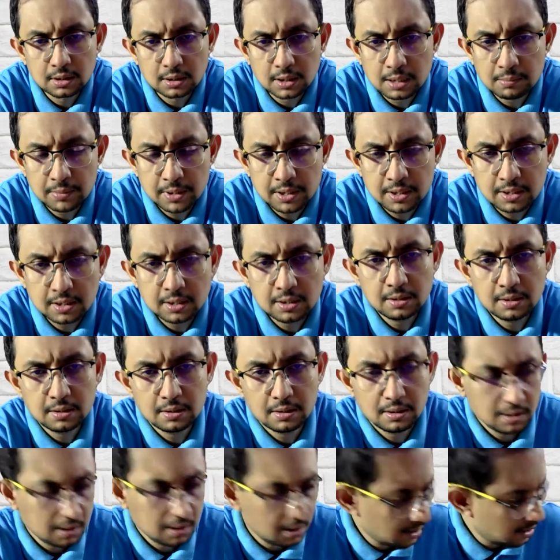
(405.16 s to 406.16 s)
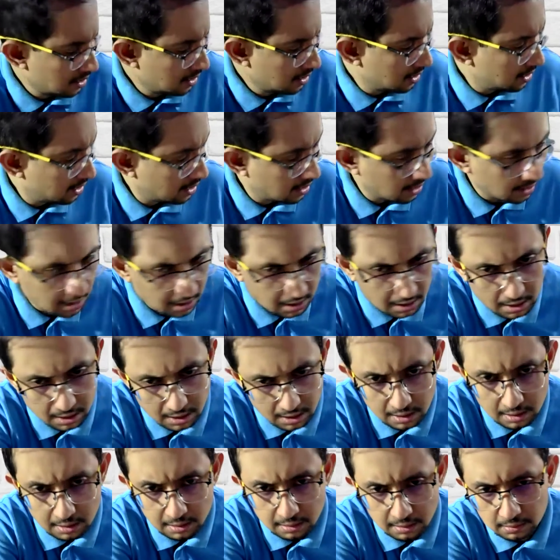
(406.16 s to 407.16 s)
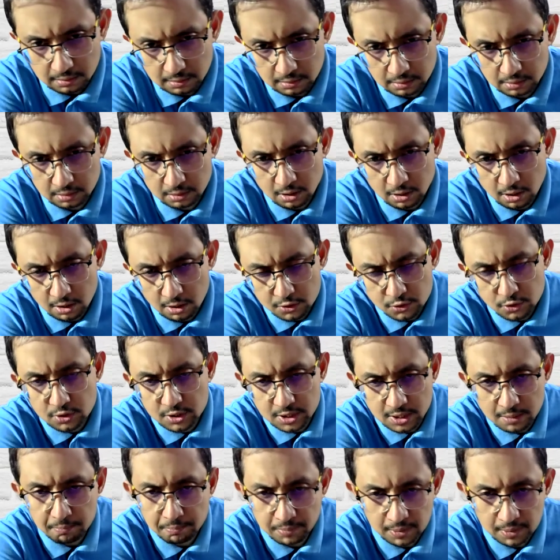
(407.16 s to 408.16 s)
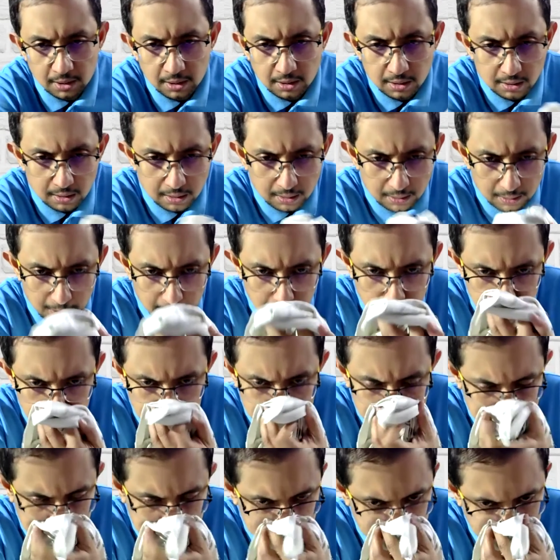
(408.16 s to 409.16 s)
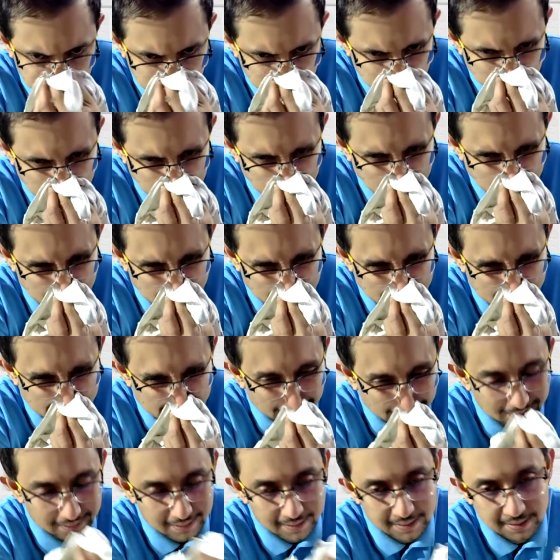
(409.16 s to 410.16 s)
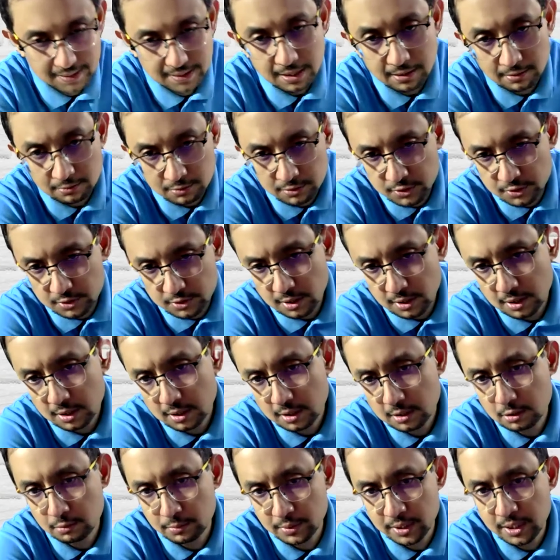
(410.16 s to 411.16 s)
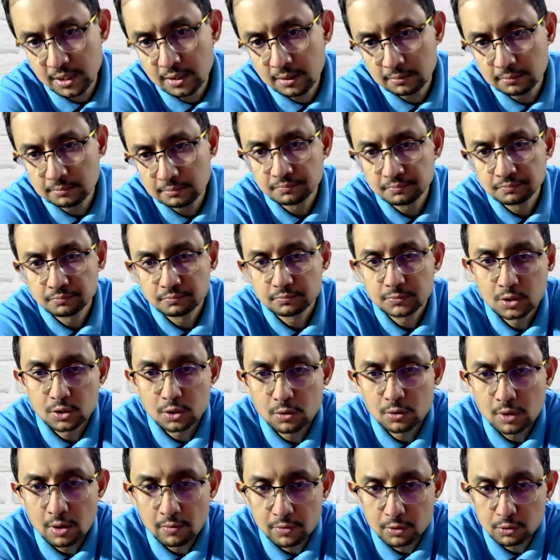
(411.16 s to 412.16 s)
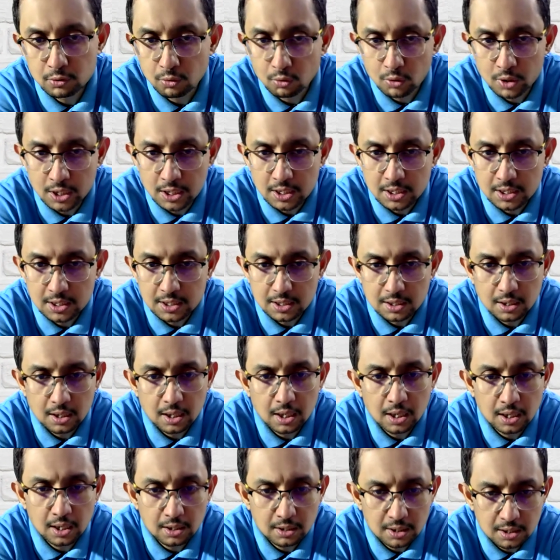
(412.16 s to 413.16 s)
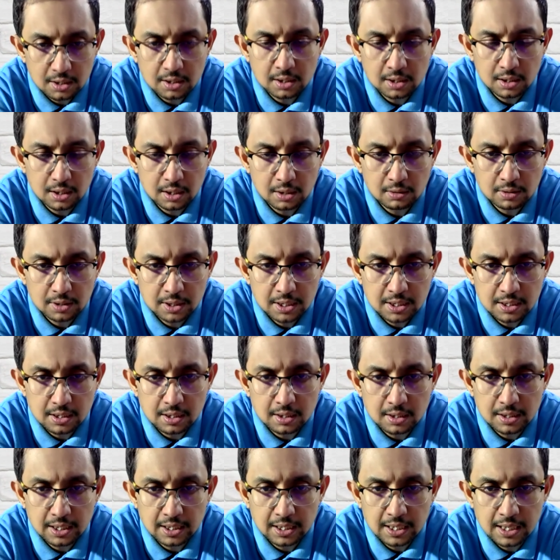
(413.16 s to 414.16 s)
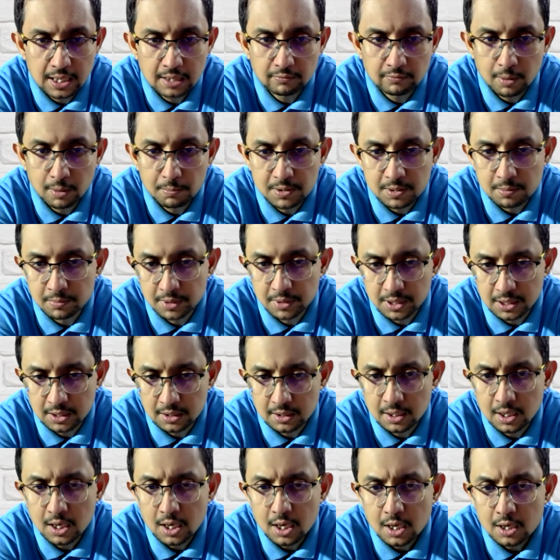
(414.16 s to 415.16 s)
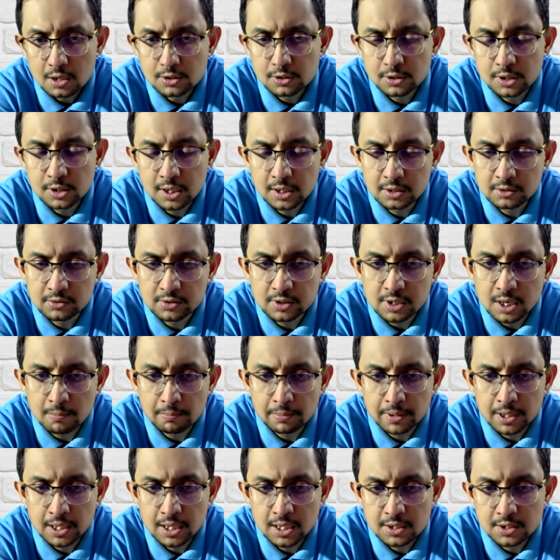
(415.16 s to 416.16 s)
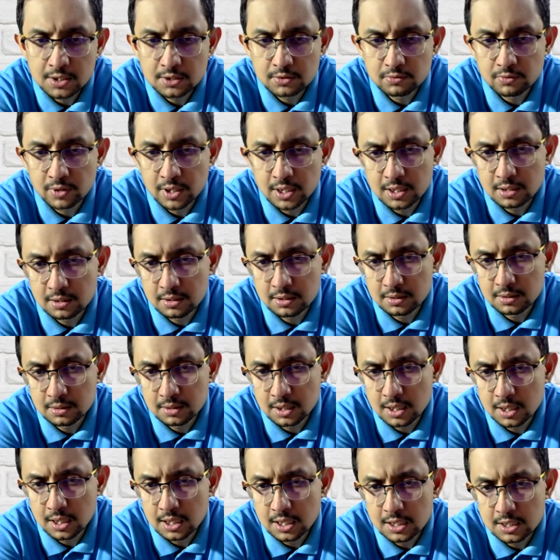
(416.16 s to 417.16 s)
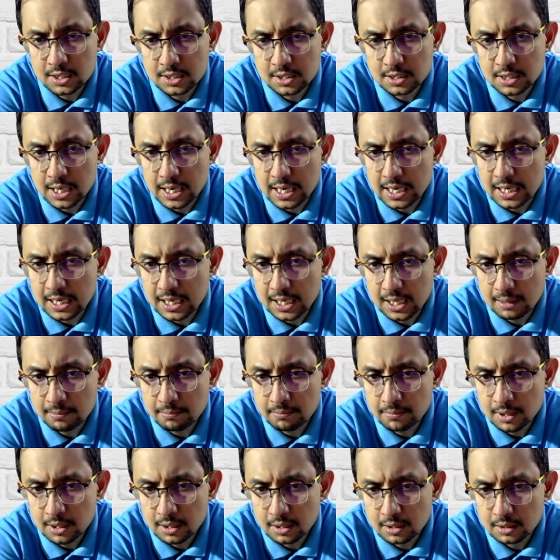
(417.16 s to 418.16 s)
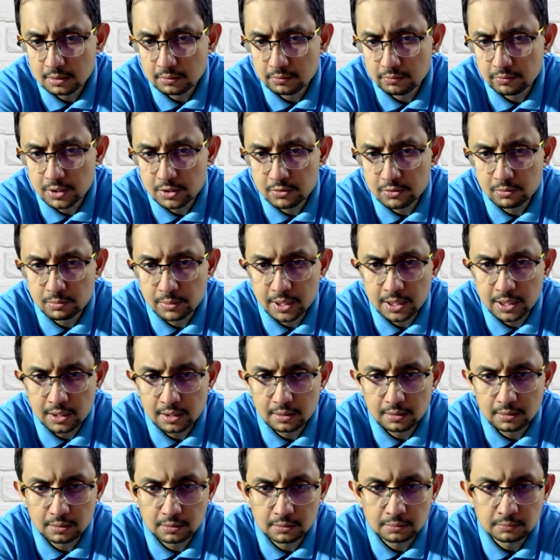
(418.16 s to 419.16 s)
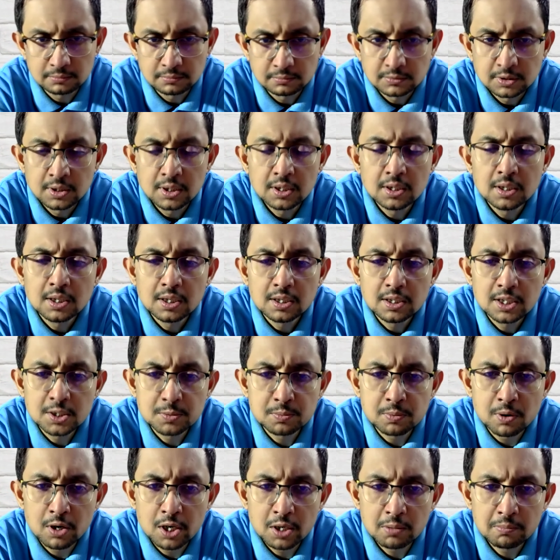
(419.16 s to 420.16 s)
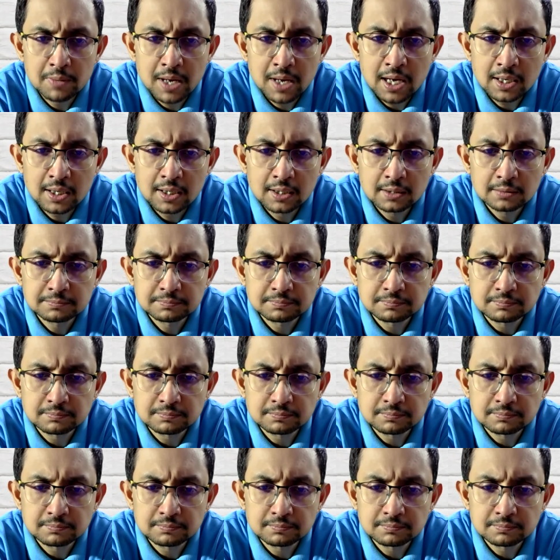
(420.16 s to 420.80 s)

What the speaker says: can be not so simple, uh, though it sounds to be. So we have to code it a little, take help of something. So there are three components. One is the LLM, which will be responding back